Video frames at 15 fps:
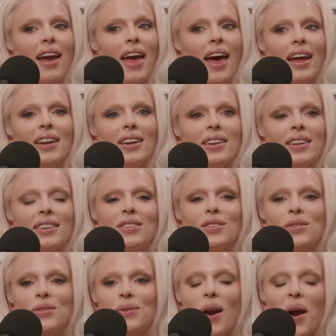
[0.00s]
and
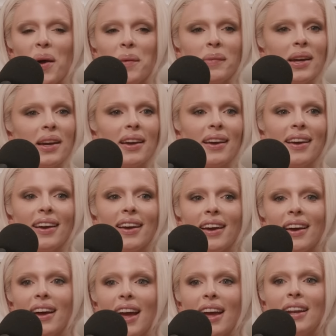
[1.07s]

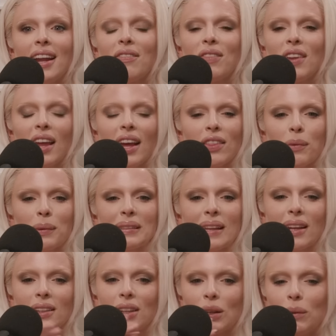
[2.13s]
drama. And I feel like there was like
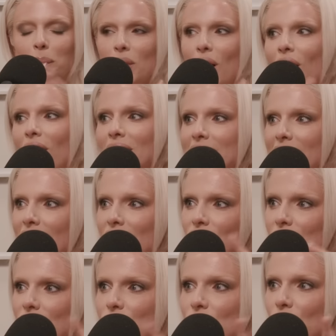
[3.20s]
a little blog
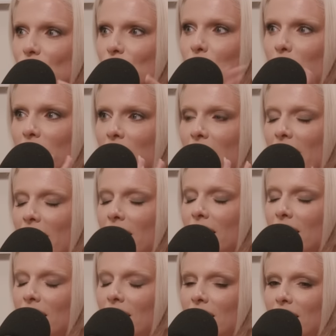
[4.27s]
section too, where like
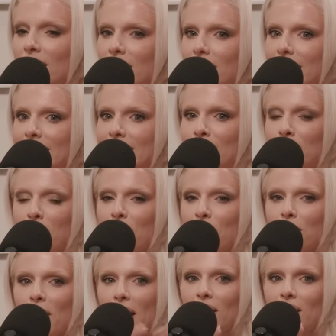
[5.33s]
some of the
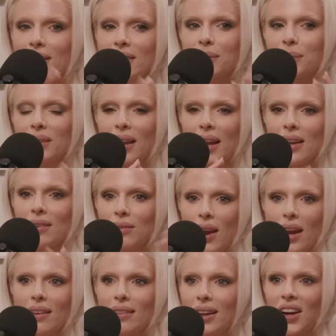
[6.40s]
writers would like
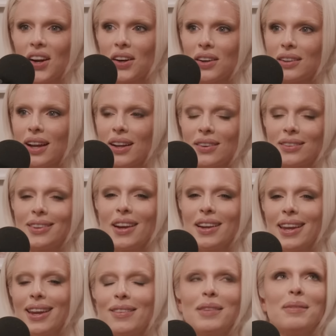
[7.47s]
write there. I don't know, I
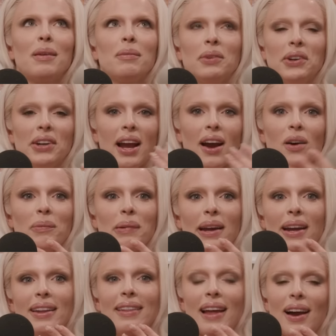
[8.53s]
can't remember now, but
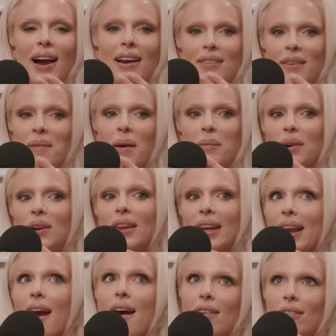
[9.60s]
mm-hmm. that I remember
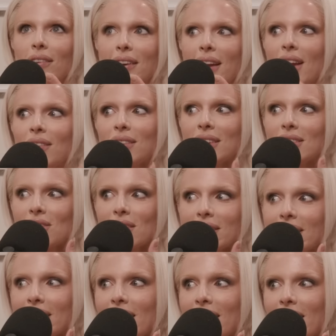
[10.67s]
like every day
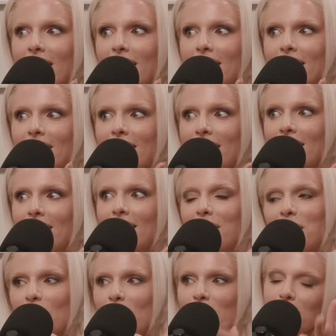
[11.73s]
religiously, like
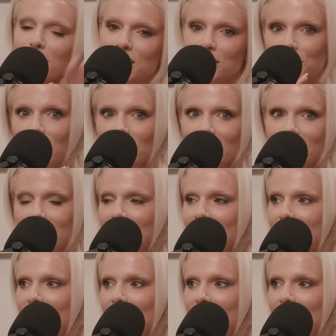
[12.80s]
coming home from school and